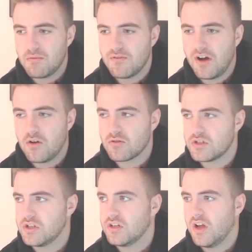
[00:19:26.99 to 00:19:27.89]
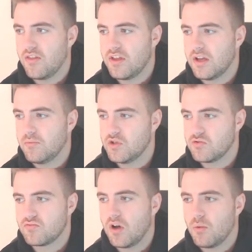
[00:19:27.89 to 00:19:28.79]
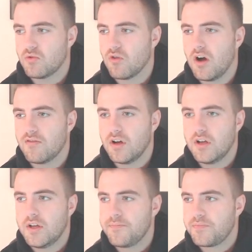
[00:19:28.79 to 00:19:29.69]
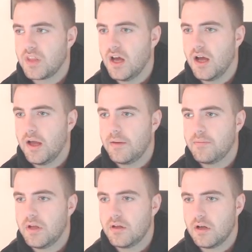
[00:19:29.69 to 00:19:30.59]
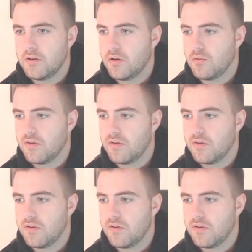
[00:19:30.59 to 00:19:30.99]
without Augustin, I think I would rather, I don't know what I've